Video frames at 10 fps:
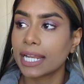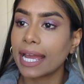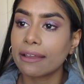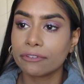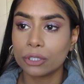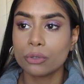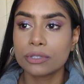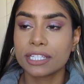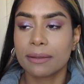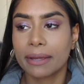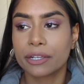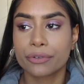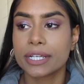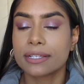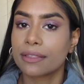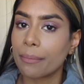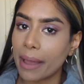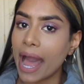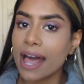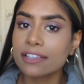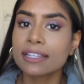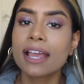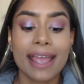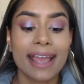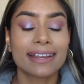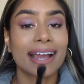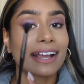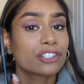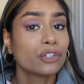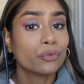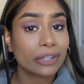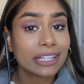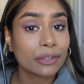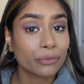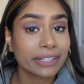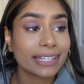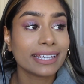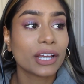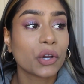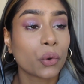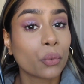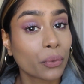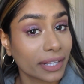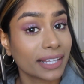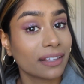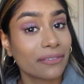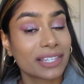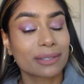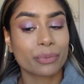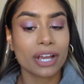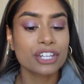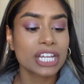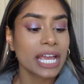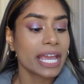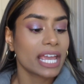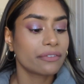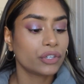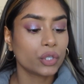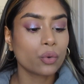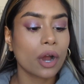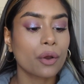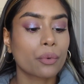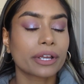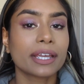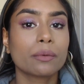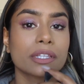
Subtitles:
that I have used in my crease in the past, and I actually really love this brush. If you are working